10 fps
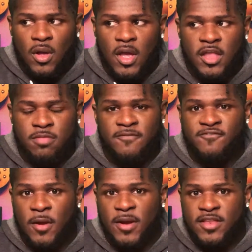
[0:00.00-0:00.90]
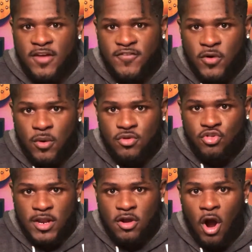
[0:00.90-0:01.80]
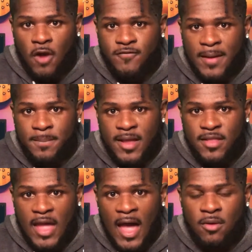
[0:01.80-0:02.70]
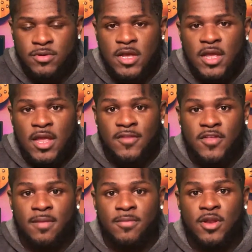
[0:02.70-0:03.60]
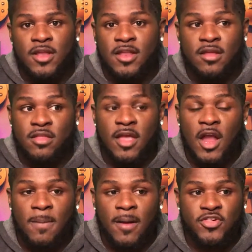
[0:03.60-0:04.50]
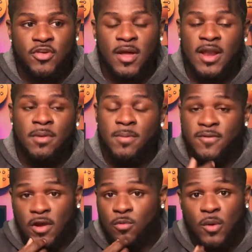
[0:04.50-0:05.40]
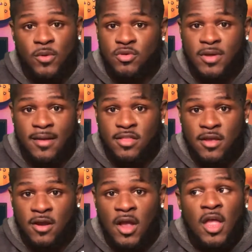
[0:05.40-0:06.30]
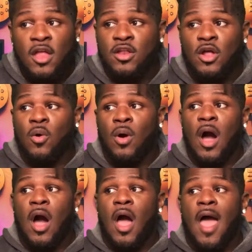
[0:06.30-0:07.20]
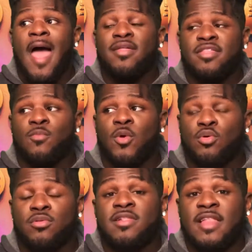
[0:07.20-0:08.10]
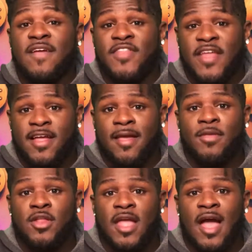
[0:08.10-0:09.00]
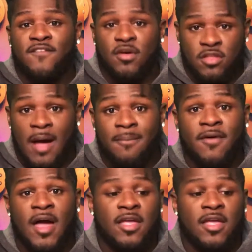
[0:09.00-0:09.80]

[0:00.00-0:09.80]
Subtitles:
it's been very difficult to try to carve that place out in the community that doesn't care about you. And I'm going to be very real with you guys here. As someone who's lived in that community, I feel as though I'm,